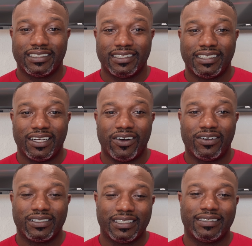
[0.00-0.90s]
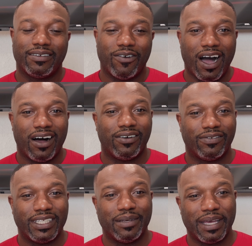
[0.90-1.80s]
you know, wow,
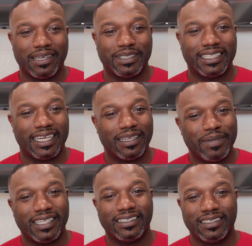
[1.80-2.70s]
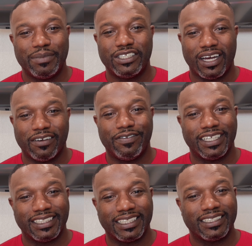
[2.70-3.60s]
we did make a mistake. Let me let me try to
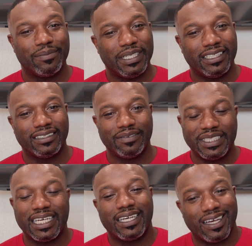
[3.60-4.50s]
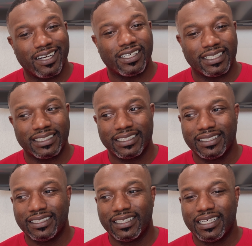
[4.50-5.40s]
fix this. Let me let me take care of this.
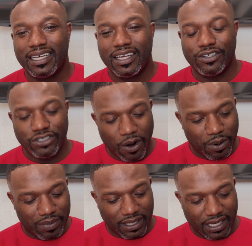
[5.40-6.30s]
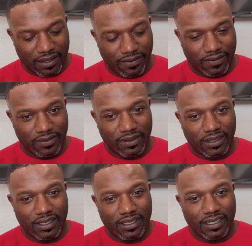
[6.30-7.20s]
You start with belief
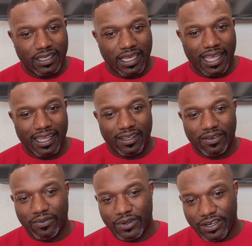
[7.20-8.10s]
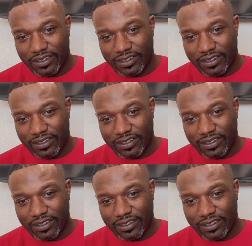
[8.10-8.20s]
when you're